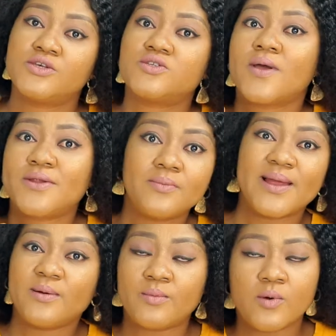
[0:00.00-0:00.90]
So I know my
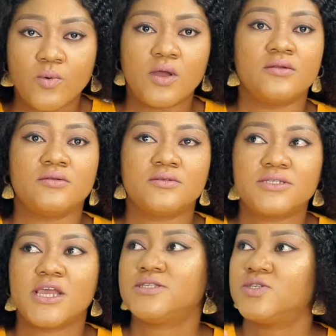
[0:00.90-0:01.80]
number one
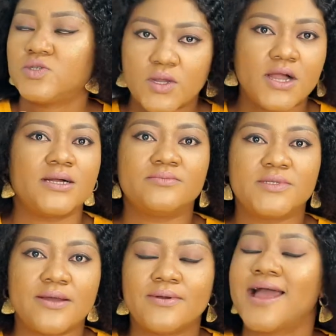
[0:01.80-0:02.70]
says you should calm
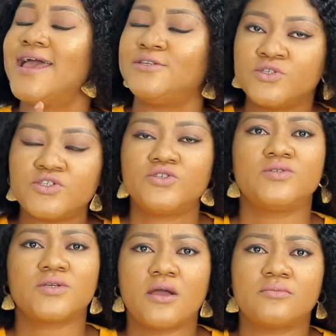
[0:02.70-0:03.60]
down, and you
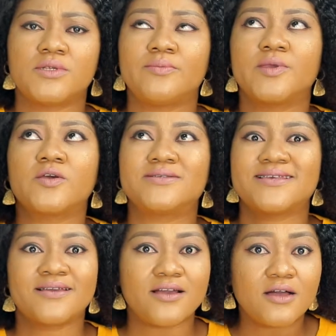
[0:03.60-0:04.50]
should calm down, because
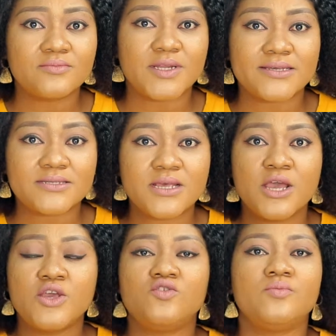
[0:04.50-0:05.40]
in calmness
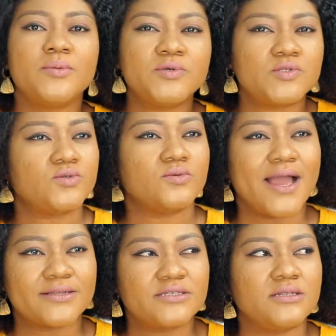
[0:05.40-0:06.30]
you'll be able to
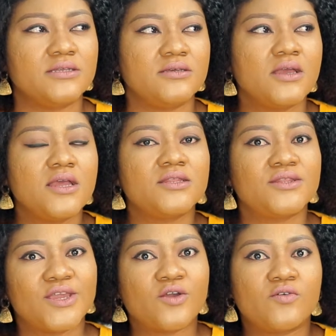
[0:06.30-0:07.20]
actually
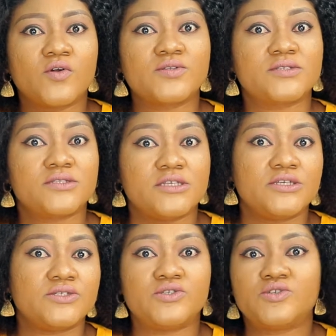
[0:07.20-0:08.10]
think of all the
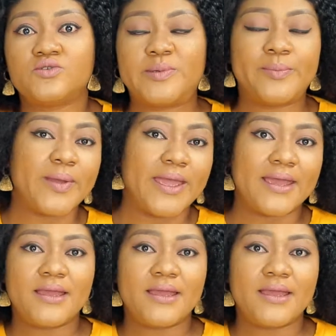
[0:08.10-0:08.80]
things you should prepare.